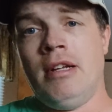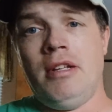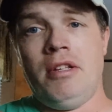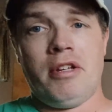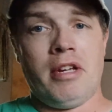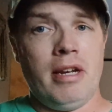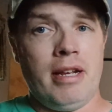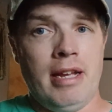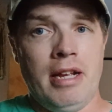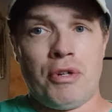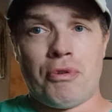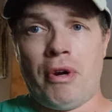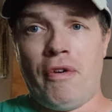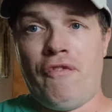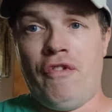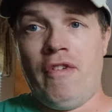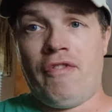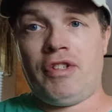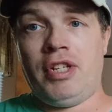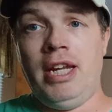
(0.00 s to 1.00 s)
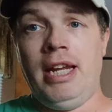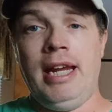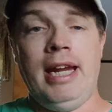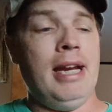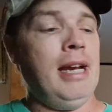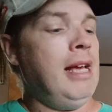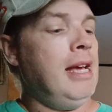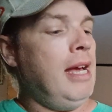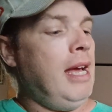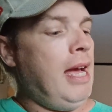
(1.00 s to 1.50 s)
You get Android
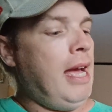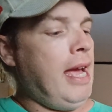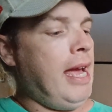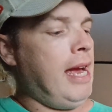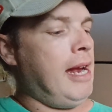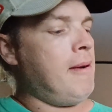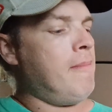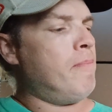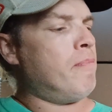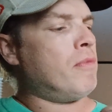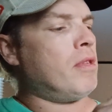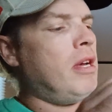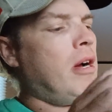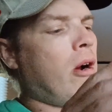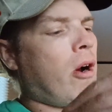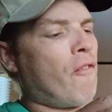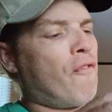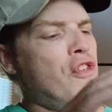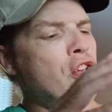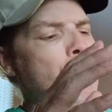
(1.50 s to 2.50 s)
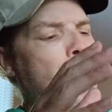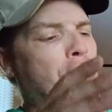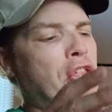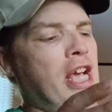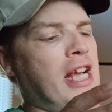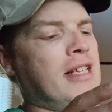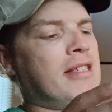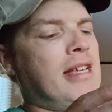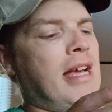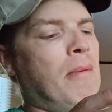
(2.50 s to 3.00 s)
15, and there are a few
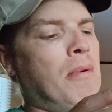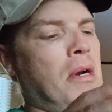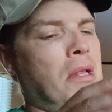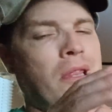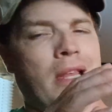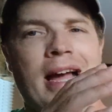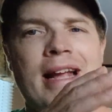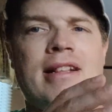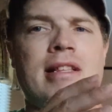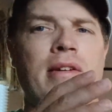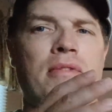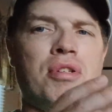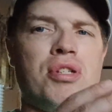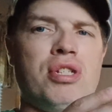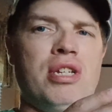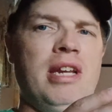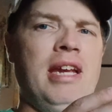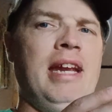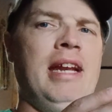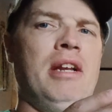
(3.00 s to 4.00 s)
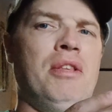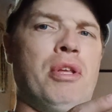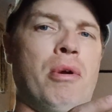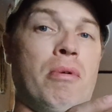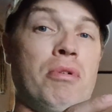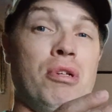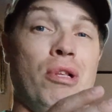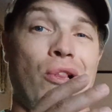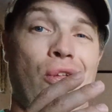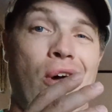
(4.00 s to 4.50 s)
things that I would have liked to have seen. There
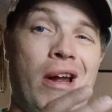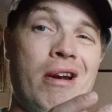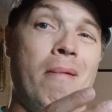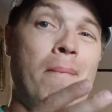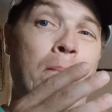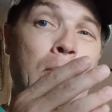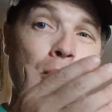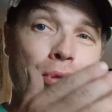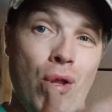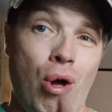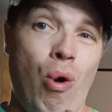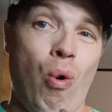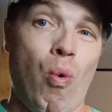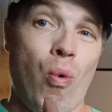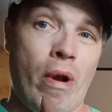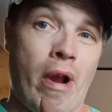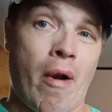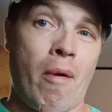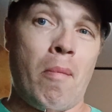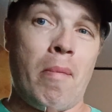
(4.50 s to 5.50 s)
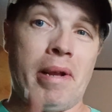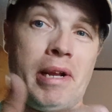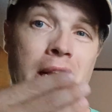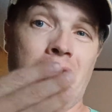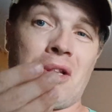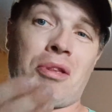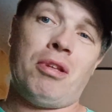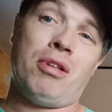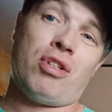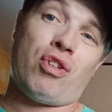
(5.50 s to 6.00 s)
was a lot of bloatware when we
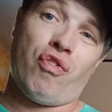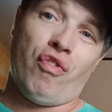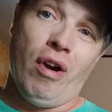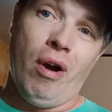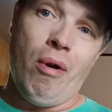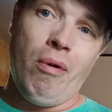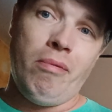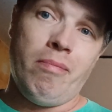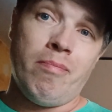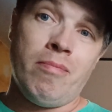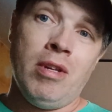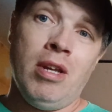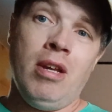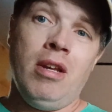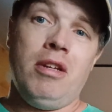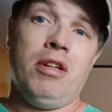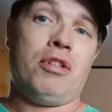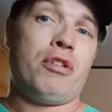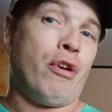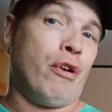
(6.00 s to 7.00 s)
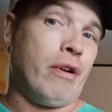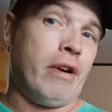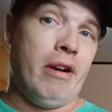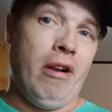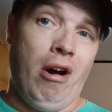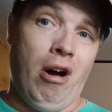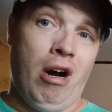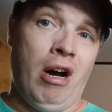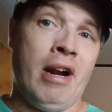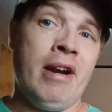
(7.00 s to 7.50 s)
got this phone. You turn it
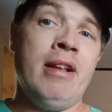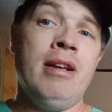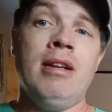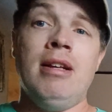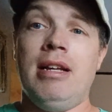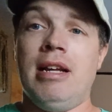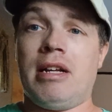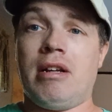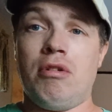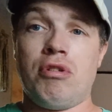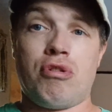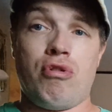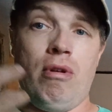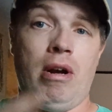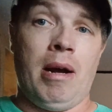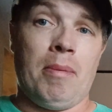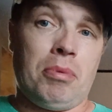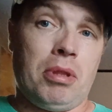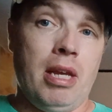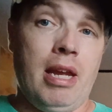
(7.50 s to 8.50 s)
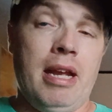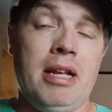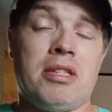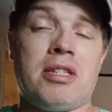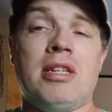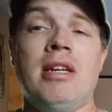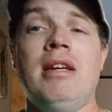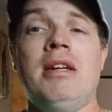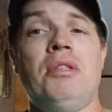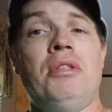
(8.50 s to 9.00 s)
on, it goes to
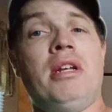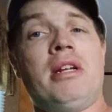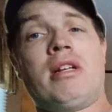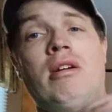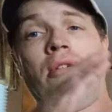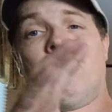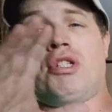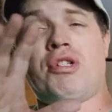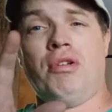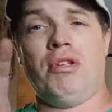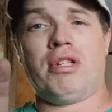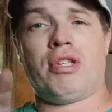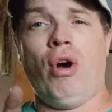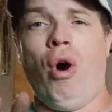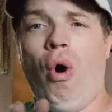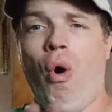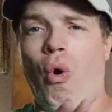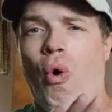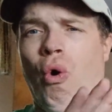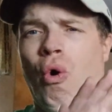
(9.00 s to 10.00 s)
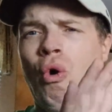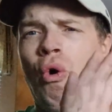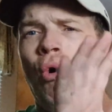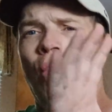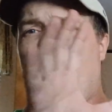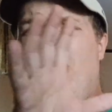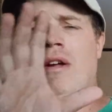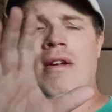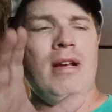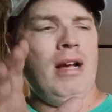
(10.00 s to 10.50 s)
updates, and then it goes through this
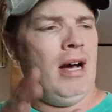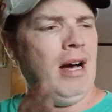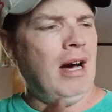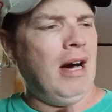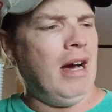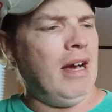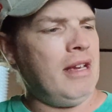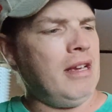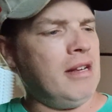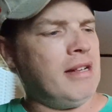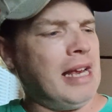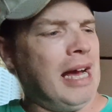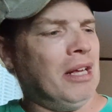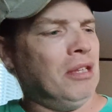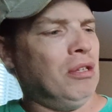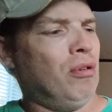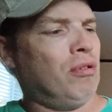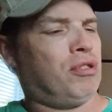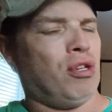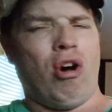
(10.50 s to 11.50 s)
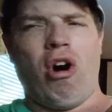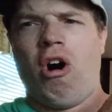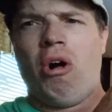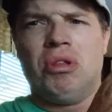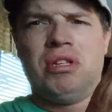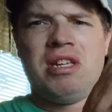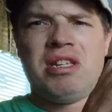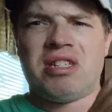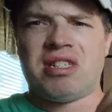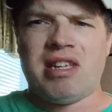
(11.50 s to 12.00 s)
whole, it downloads all
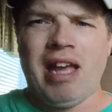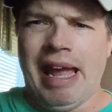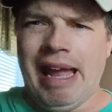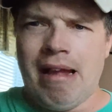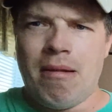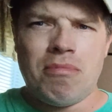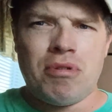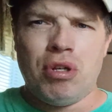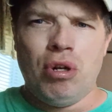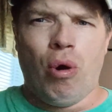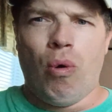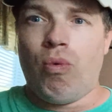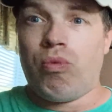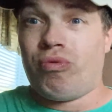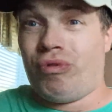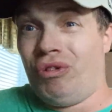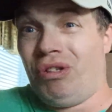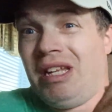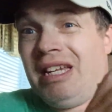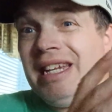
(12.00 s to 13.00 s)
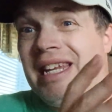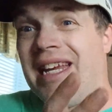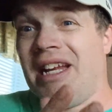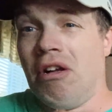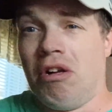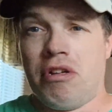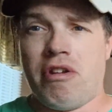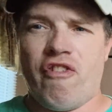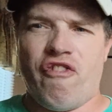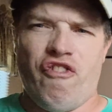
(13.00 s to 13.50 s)
these games you don't really need
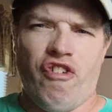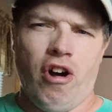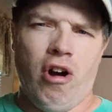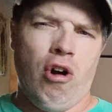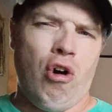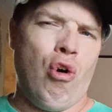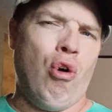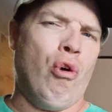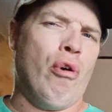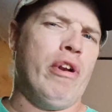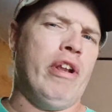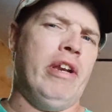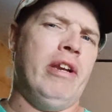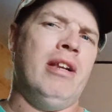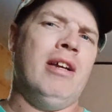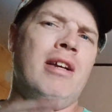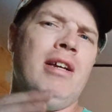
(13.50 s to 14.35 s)
on your phone, and